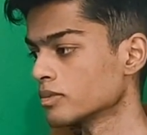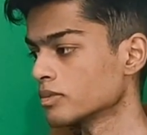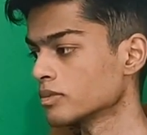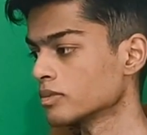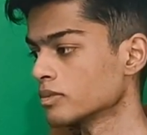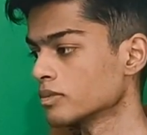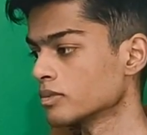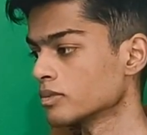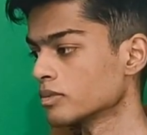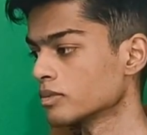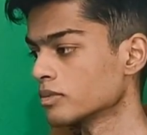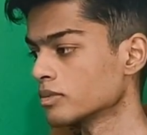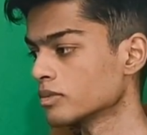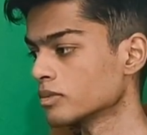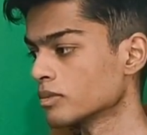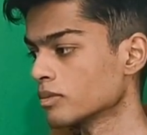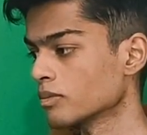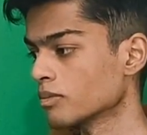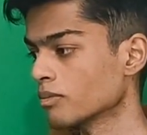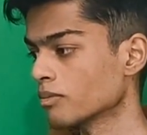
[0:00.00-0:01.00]
that if,
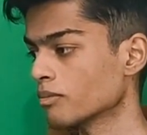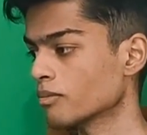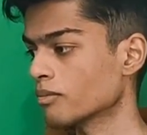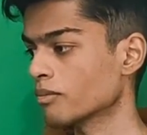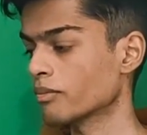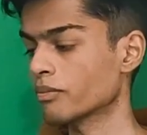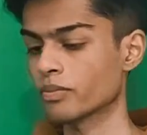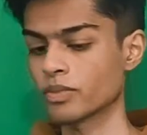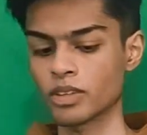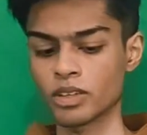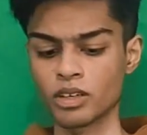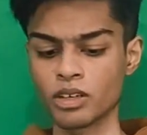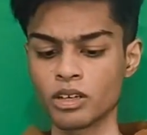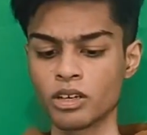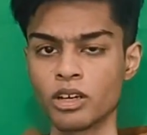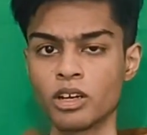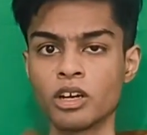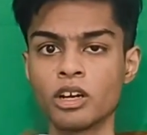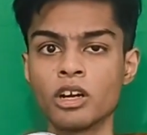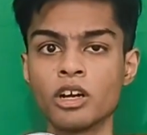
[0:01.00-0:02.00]
again, the results are
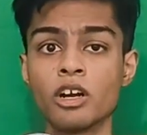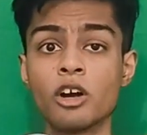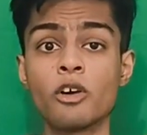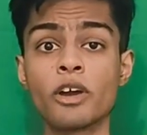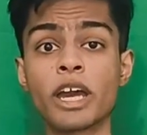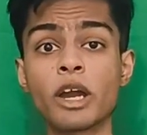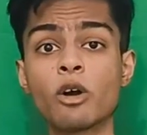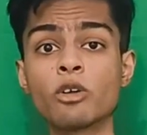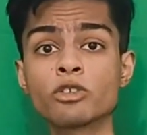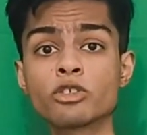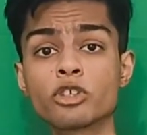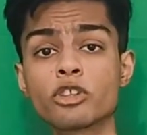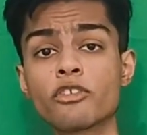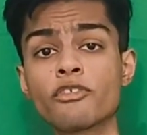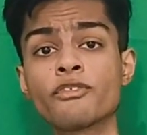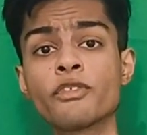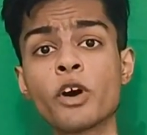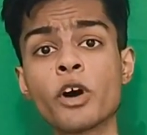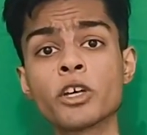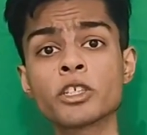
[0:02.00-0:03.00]
there. That's it for
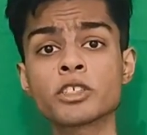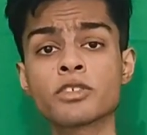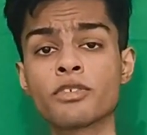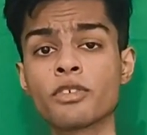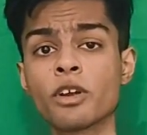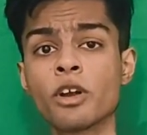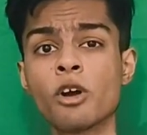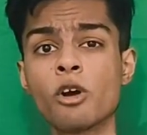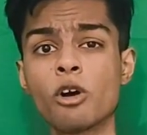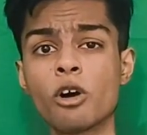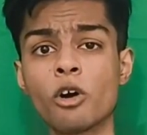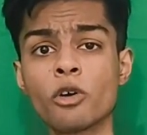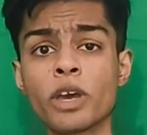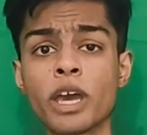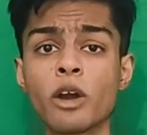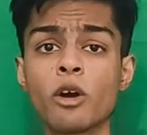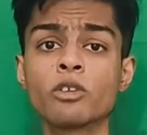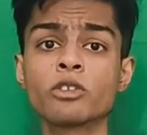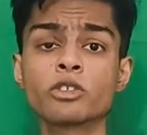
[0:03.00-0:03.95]
now, until next time.